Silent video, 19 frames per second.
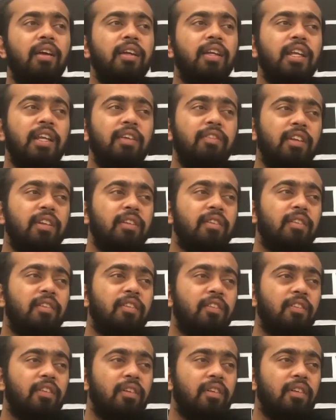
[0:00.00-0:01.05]
even
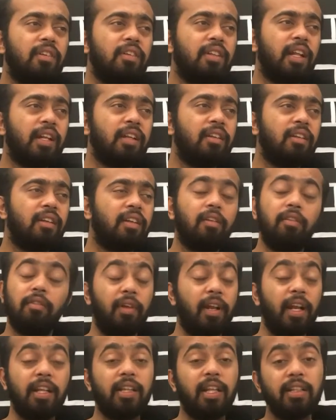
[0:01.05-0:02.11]
that
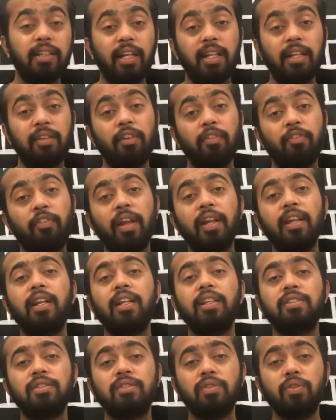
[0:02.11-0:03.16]
when I think that even failure
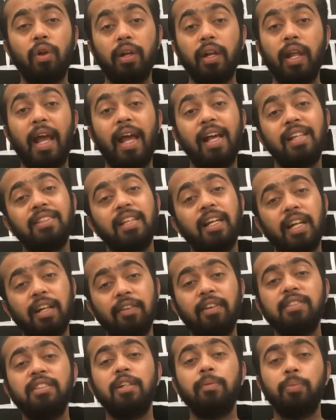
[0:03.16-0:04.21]
is not as negative
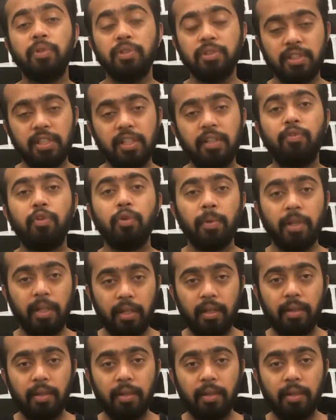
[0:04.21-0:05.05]
as it perceived to be.